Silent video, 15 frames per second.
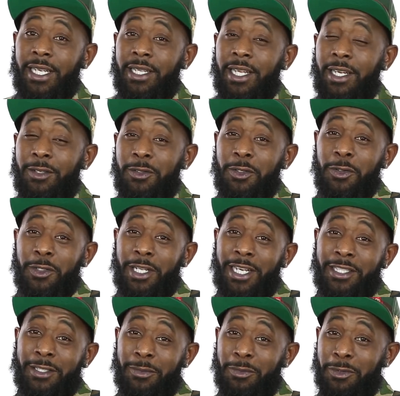Like, well, I didn't mean
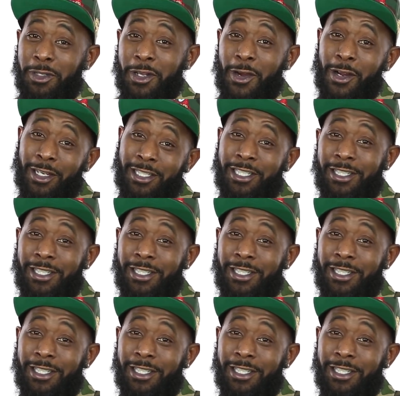that, but...